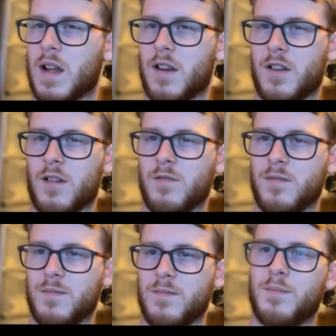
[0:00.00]
I don't know.
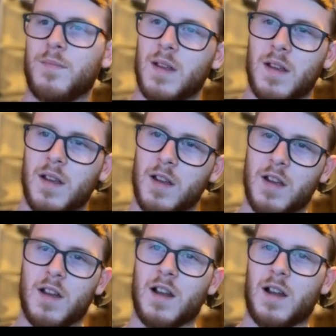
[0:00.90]

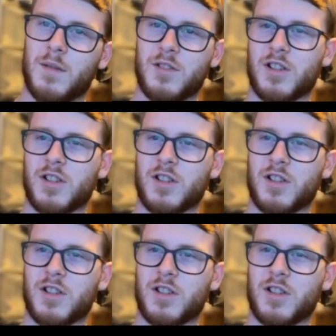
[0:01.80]
I'm